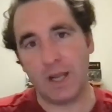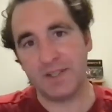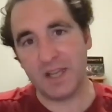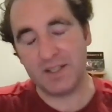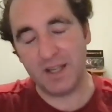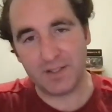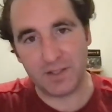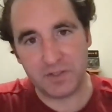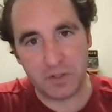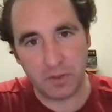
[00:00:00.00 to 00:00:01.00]
I guess that takes
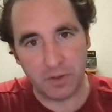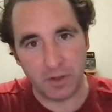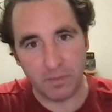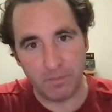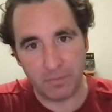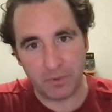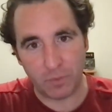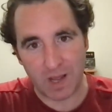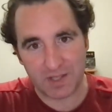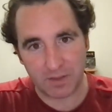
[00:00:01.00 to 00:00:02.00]
us to the
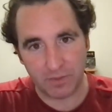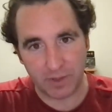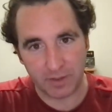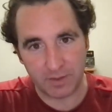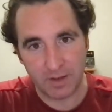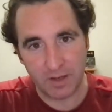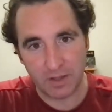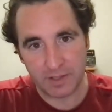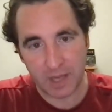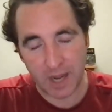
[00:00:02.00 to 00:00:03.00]
rest of the
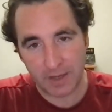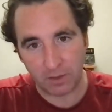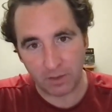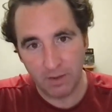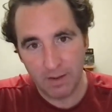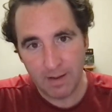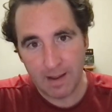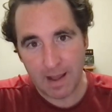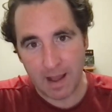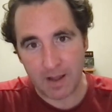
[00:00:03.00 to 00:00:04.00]
title.
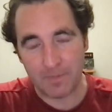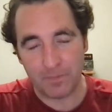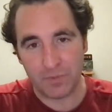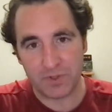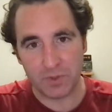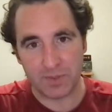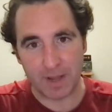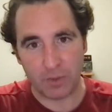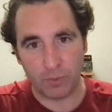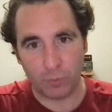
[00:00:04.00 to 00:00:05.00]
So it's
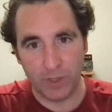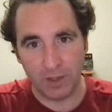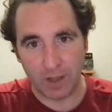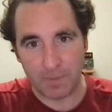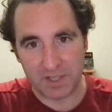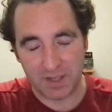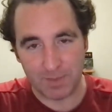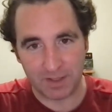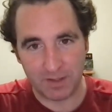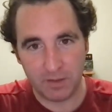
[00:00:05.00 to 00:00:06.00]
about real
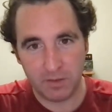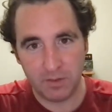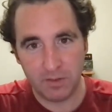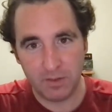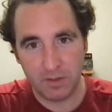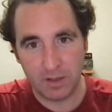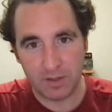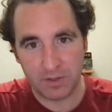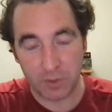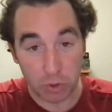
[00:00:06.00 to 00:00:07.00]
epistemic,
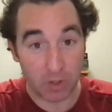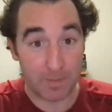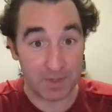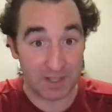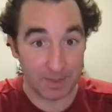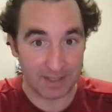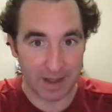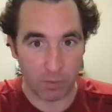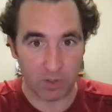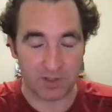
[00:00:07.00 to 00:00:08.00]
social epistemic
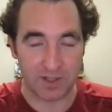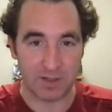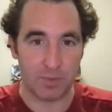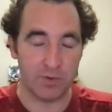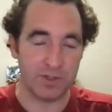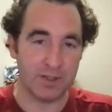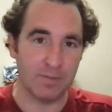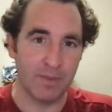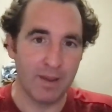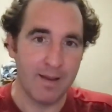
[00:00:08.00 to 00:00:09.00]
networks as opposed
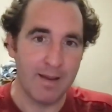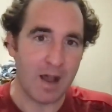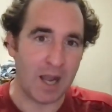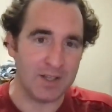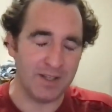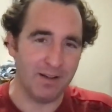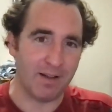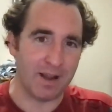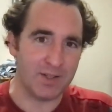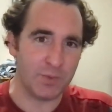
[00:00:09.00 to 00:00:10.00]
to
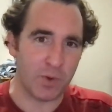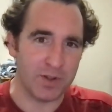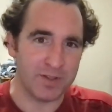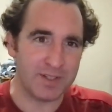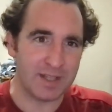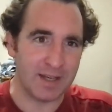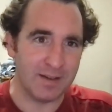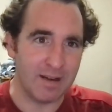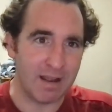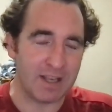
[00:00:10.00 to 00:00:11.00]
idealized ones.
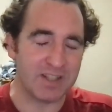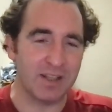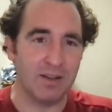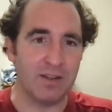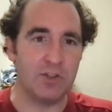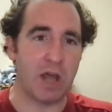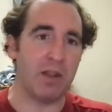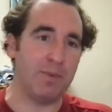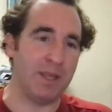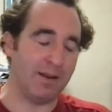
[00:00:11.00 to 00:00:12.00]
And I guess the
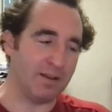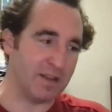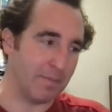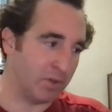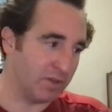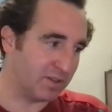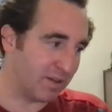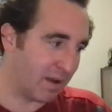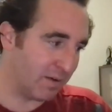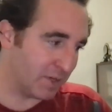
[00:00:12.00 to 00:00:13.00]
jelly bean example is
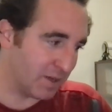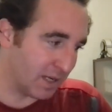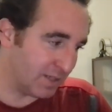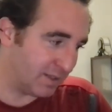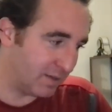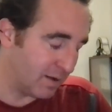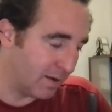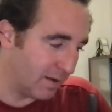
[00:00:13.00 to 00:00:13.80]
kind of a nice